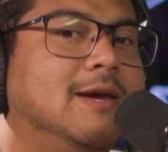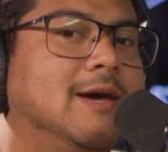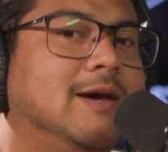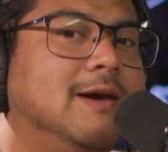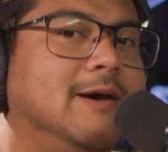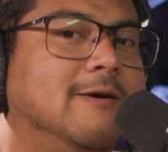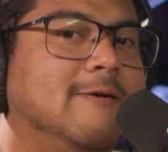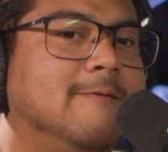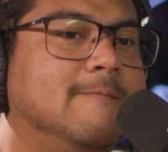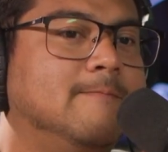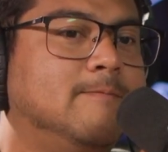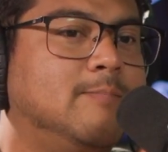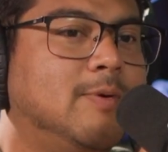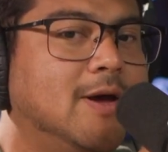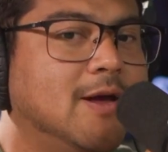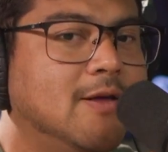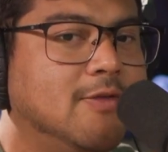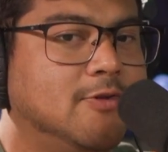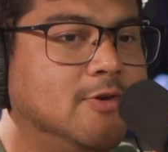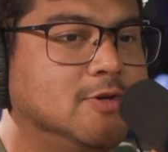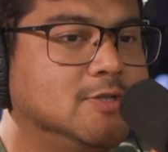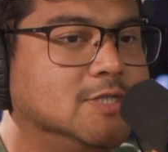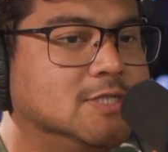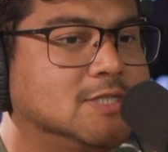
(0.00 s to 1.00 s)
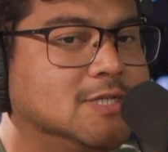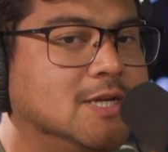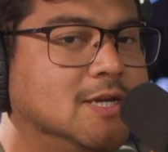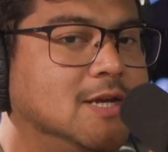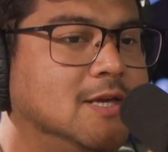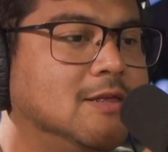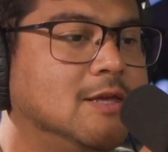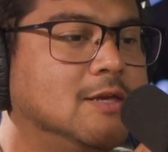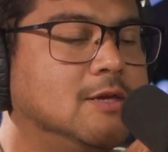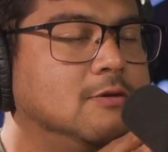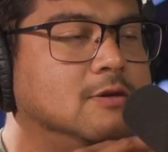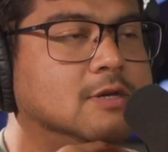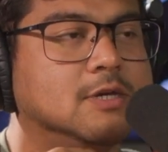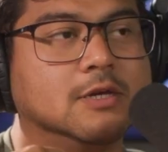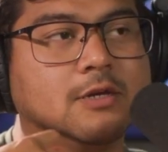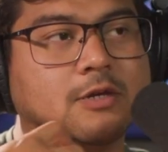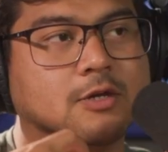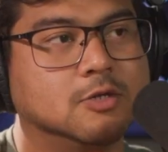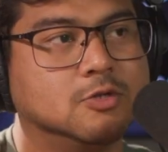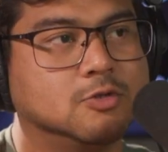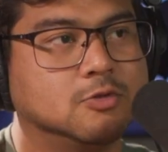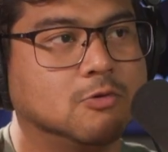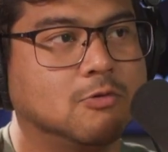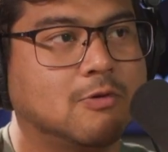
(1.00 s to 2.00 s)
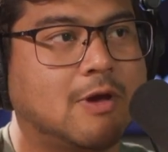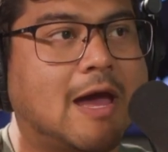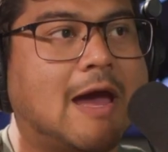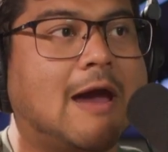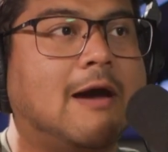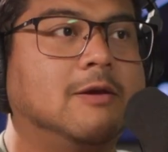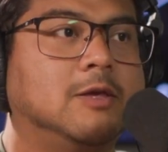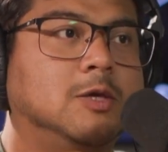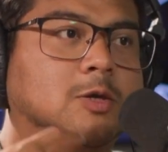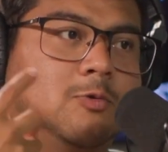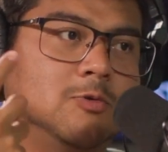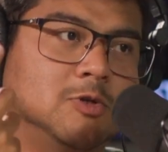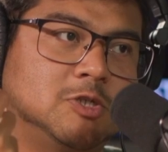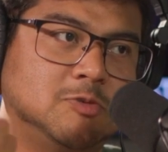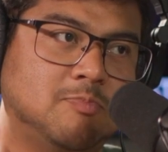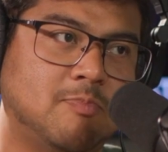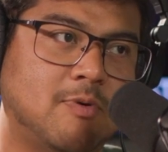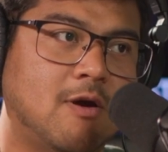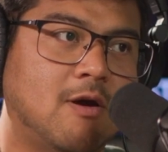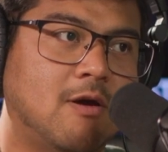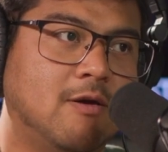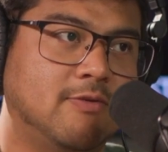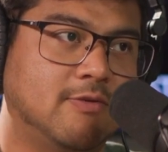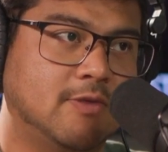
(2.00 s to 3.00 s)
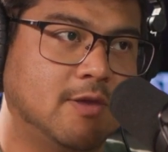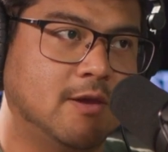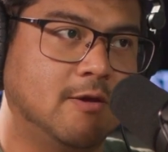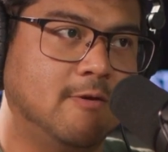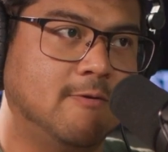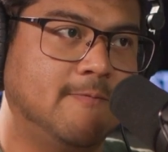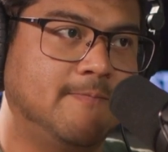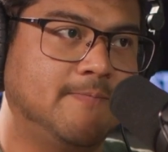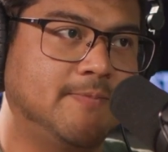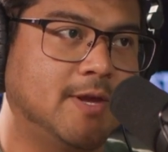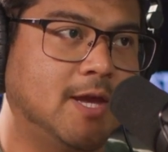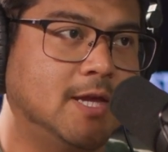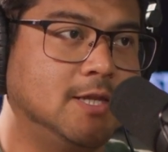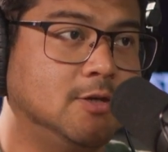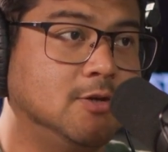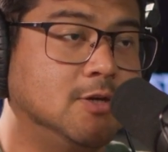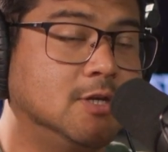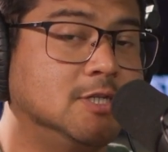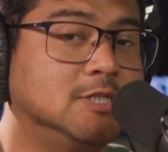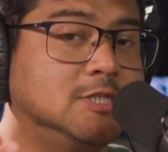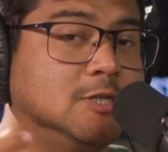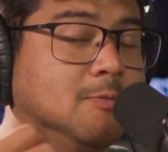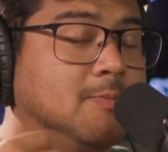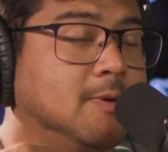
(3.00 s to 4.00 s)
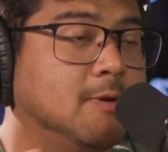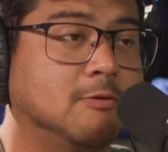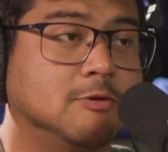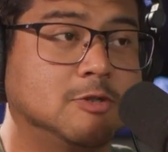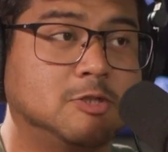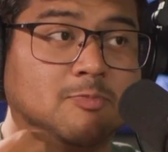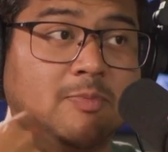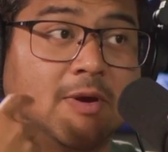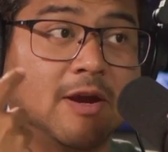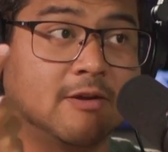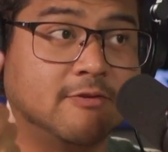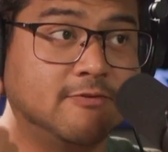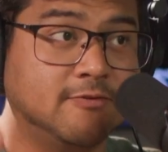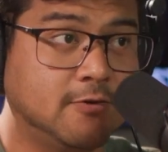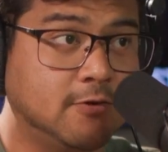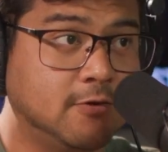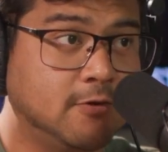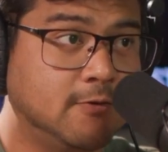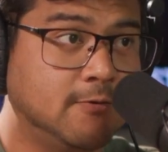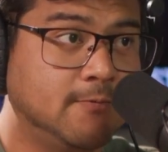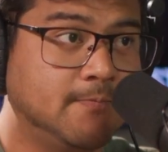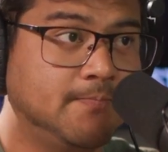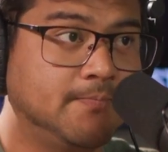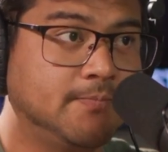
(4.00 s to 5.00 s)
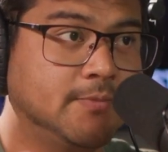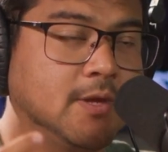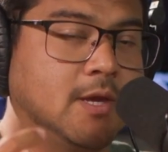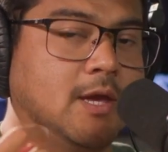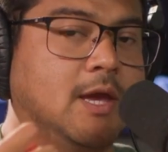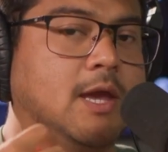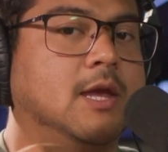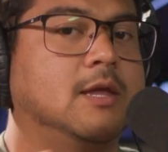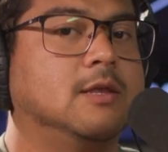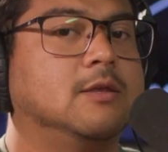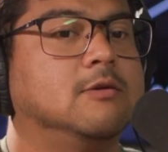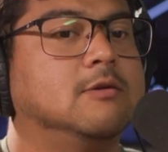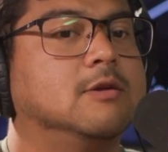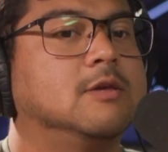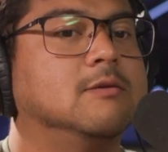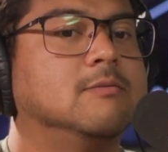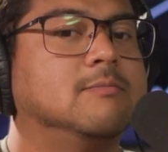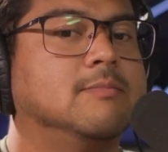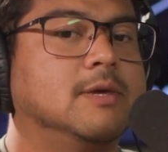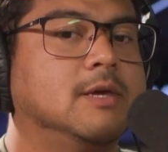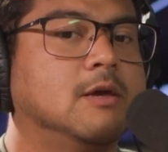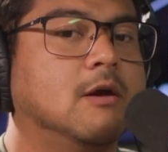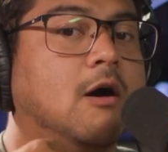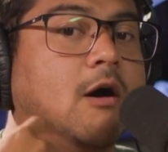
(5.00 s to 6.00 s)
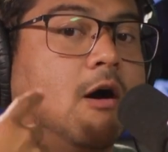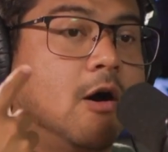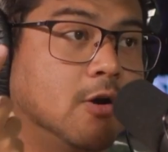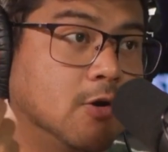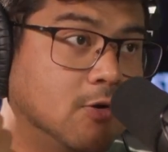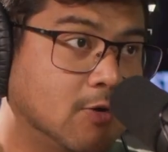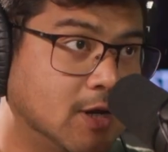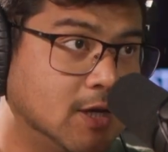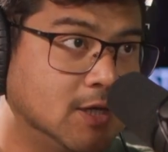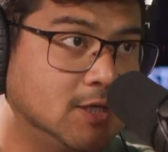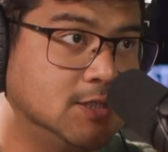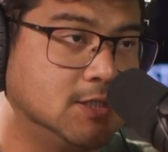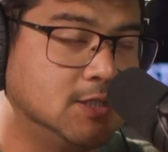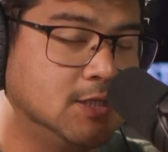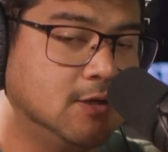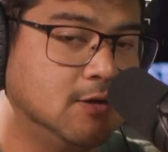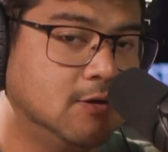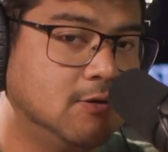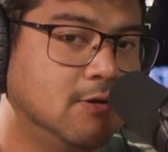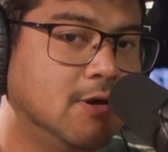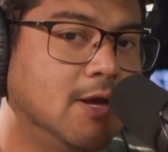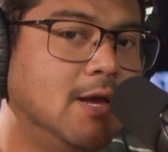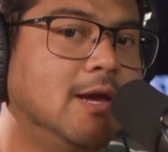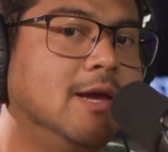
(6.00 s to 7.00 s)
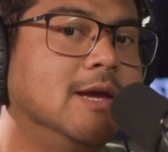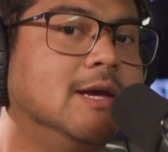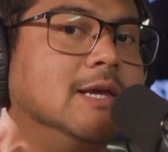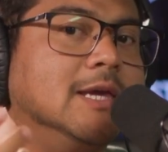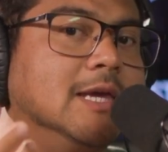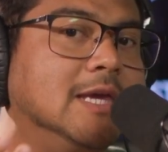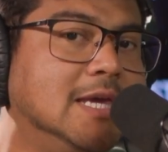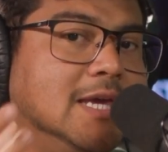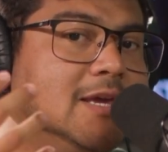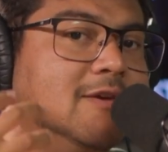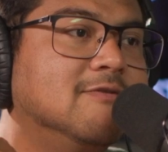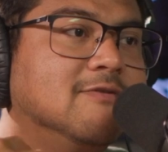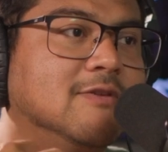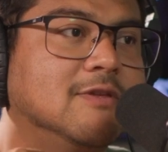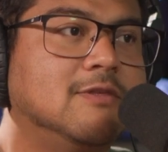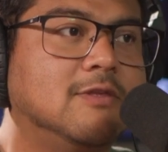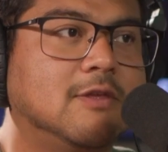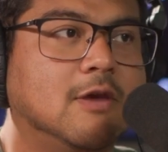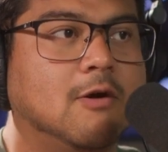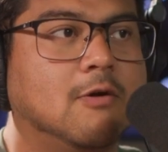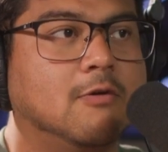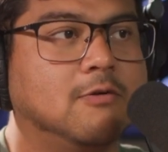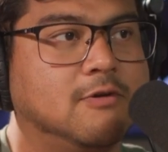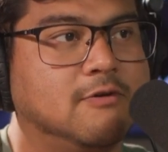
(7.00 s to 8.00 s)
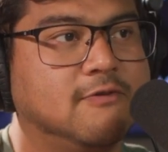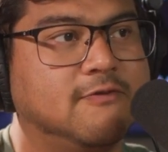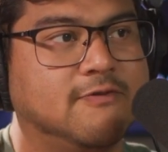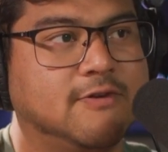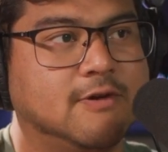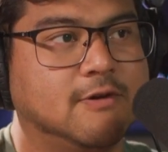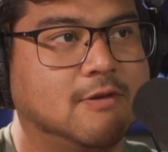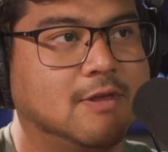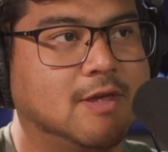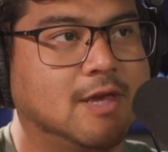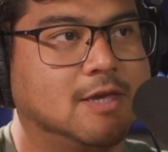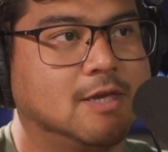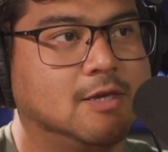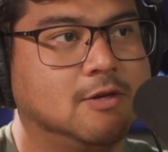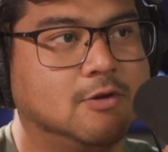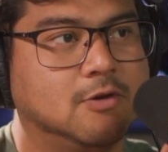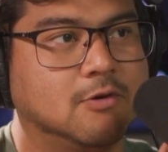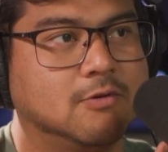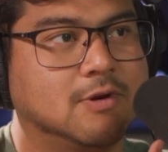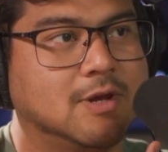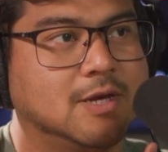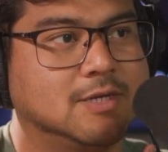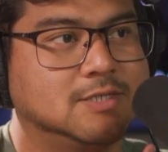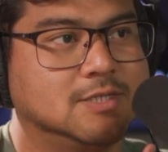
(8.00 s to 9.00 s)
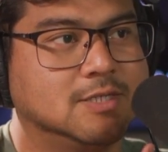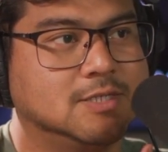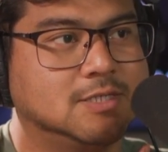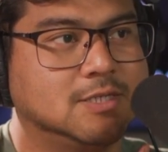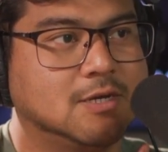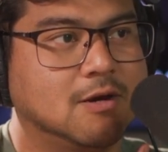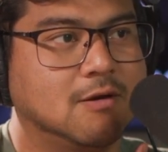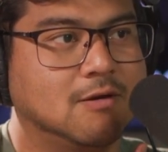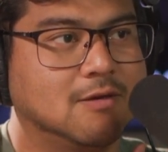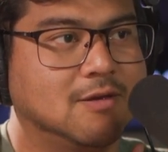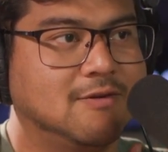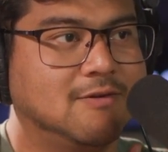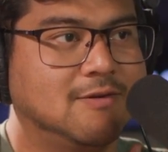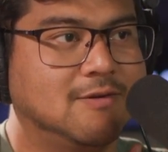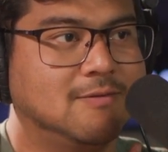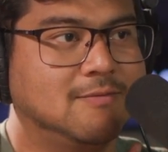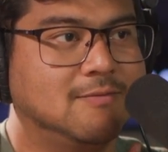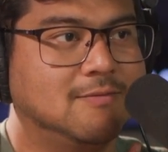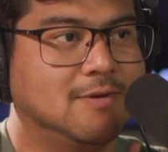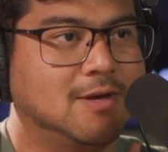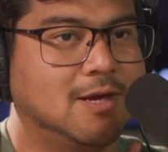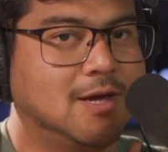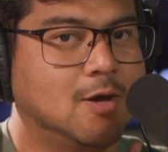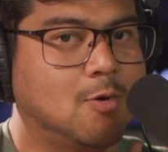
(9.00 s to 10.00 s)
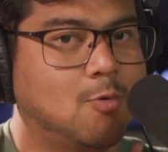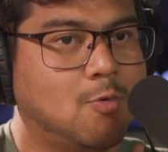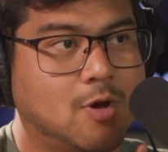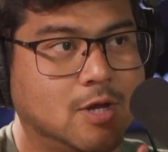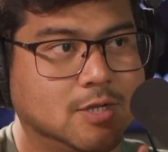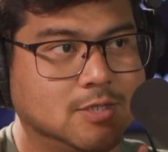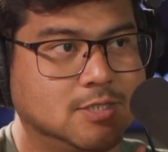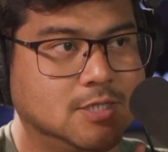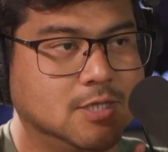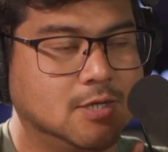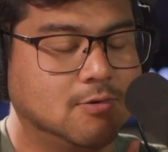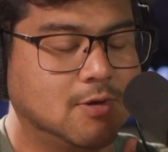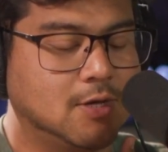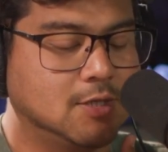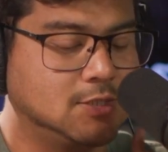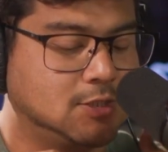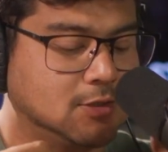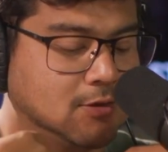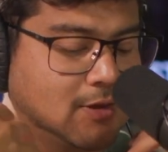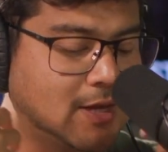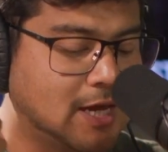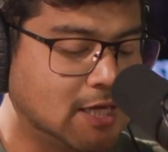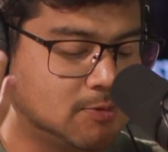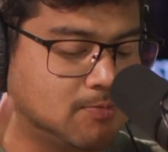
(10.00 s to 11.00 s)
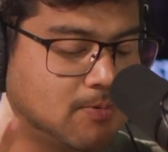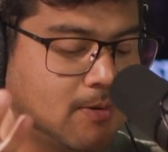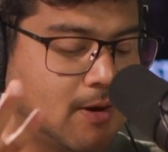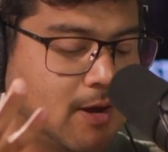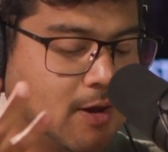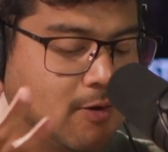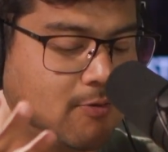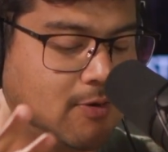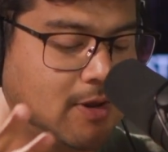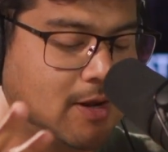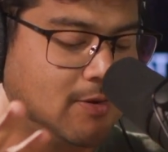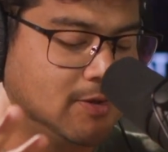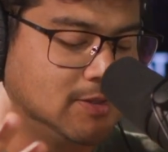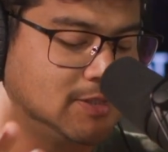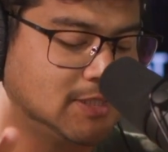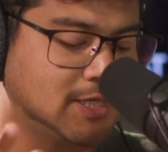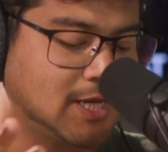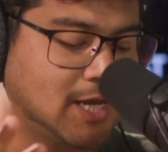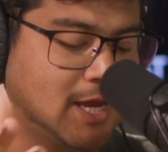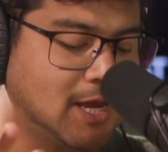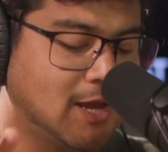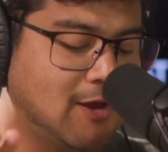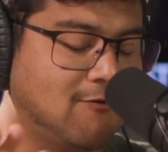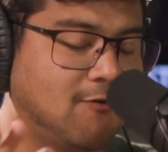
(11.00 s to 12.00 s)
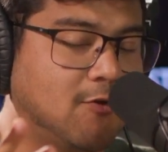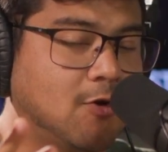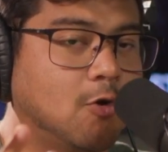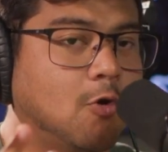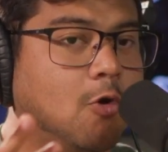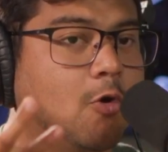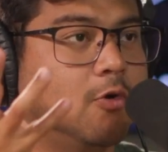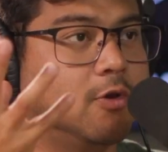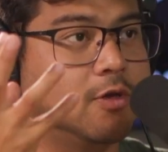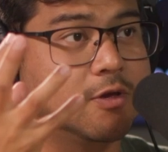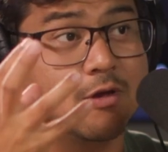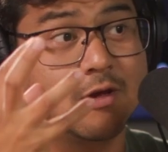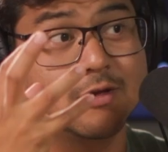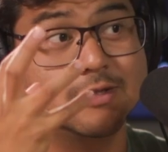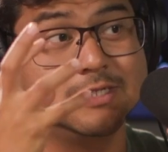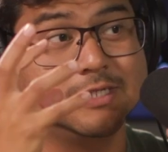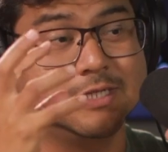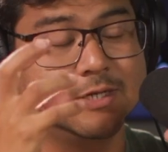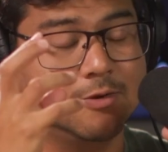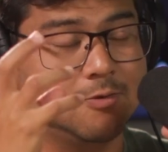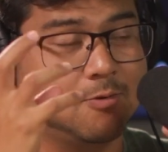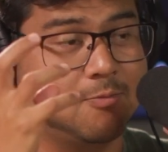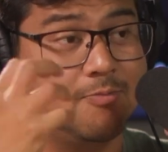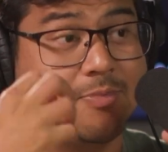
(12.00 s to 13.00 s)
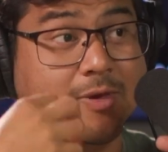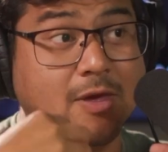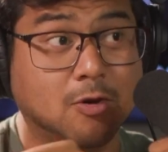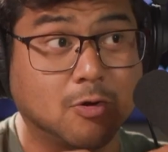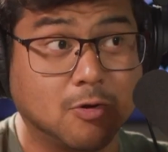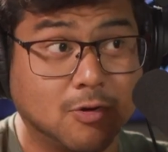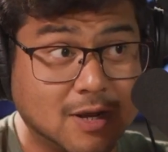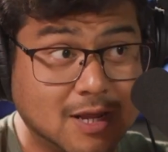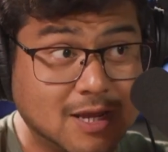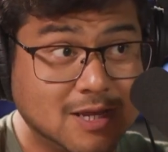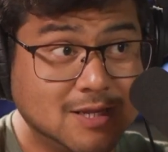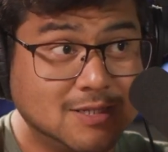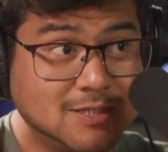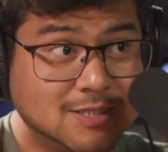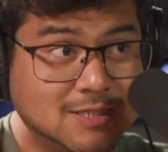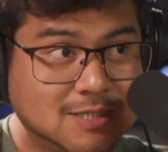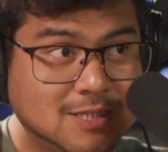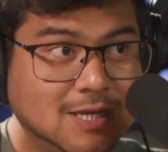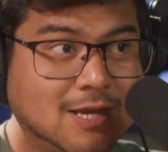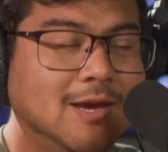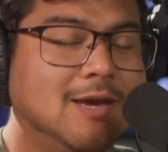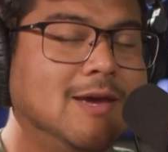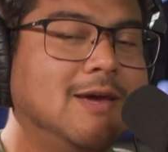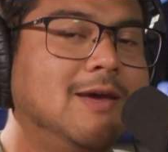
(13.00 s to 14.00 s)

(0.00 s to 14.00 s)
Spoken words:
But there's this idea that you can control how you respond, though. And you can still be respectful and you can be honoring still, even though you feel like you don't necessarily want to. And so that's probably what I would say. If you're holding on to bitterness,